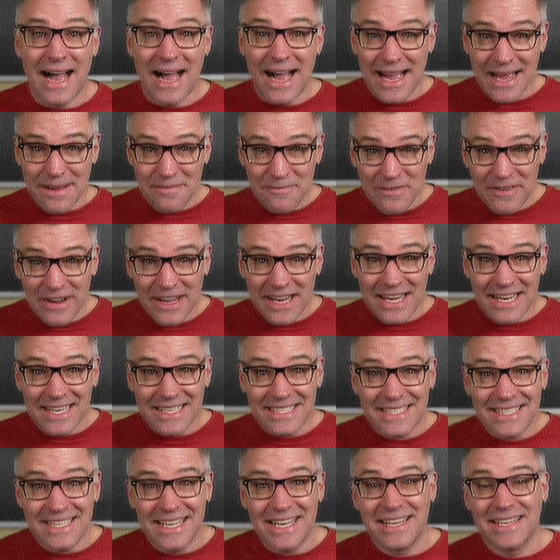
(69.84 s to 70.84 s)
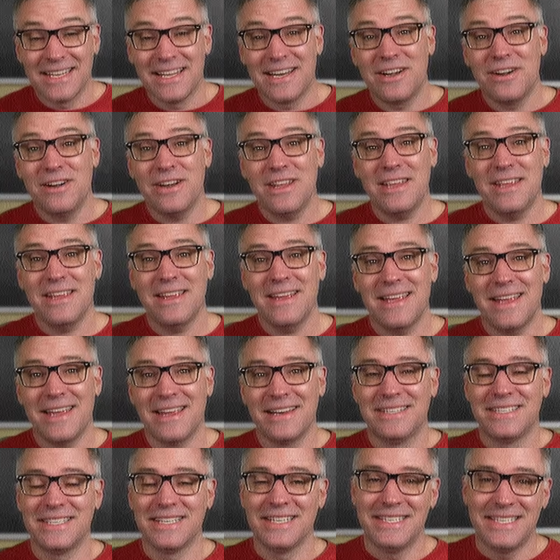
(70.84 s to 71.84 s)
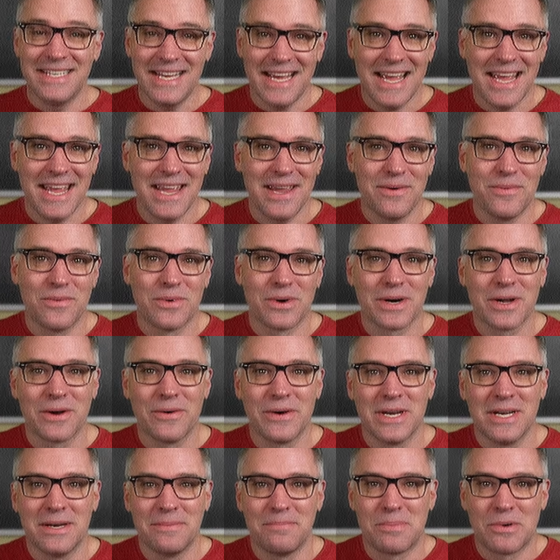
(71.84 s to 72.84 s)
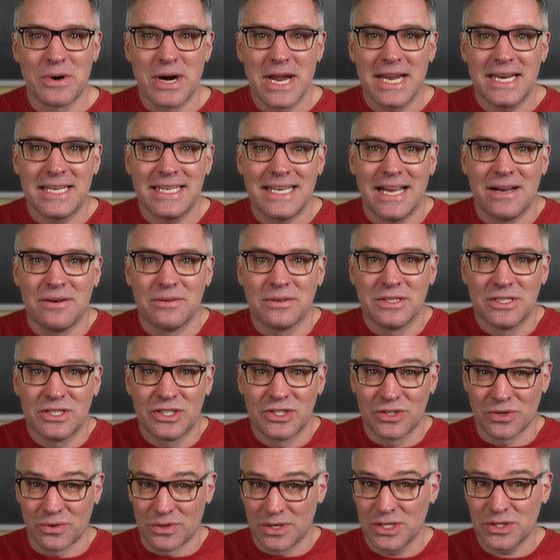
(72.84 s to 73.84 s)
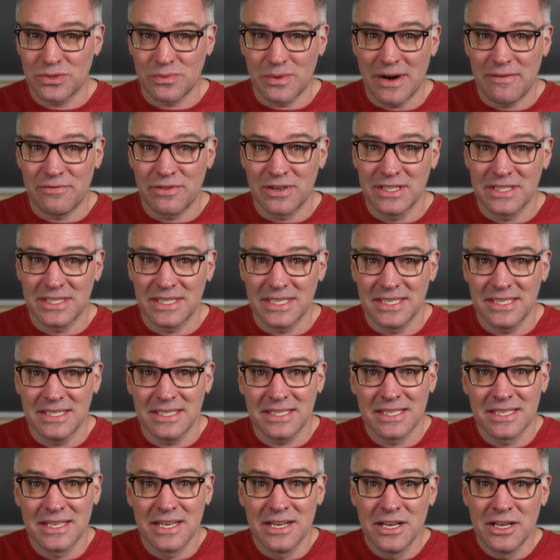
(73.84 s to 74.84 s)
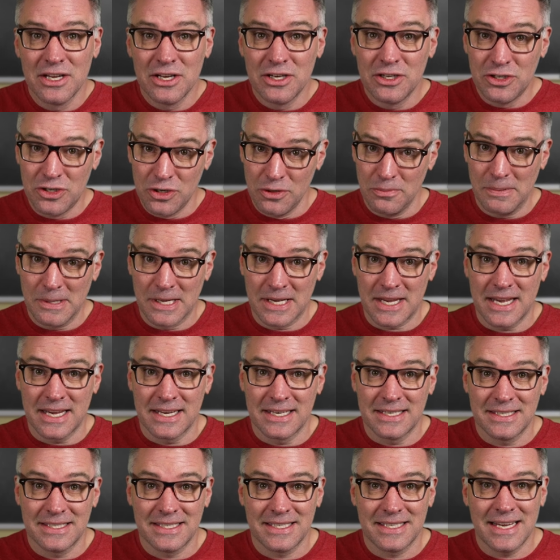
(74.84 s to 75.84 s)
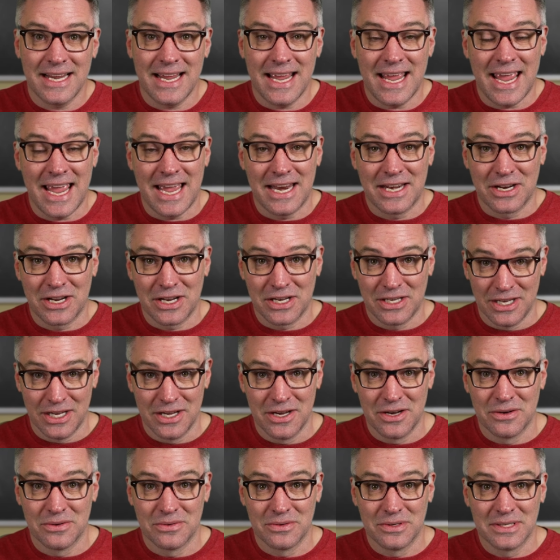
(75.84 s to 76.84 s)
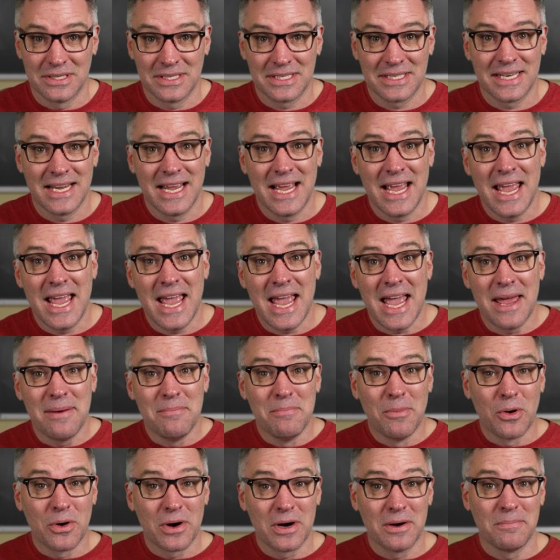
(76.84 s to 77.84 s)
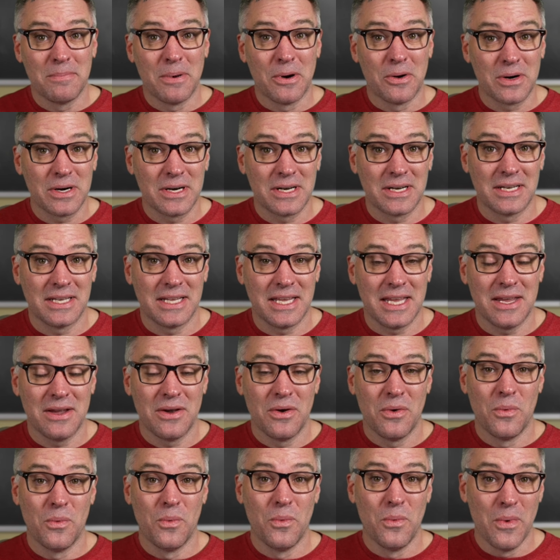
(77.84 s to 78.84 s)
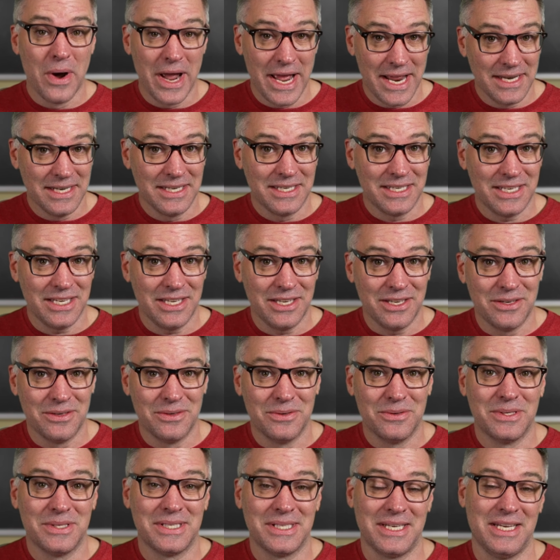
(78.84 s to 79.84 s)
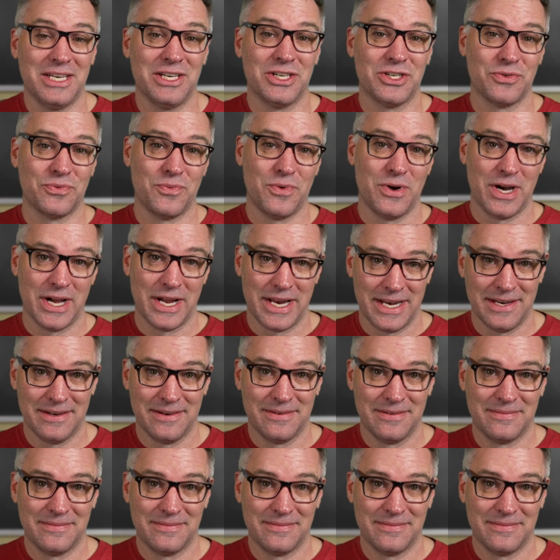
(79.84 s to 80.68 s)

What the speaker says: I'm Finite Singularity, and today we're going to break down source references, duplicates, and clones, and more importantly, when to use each one.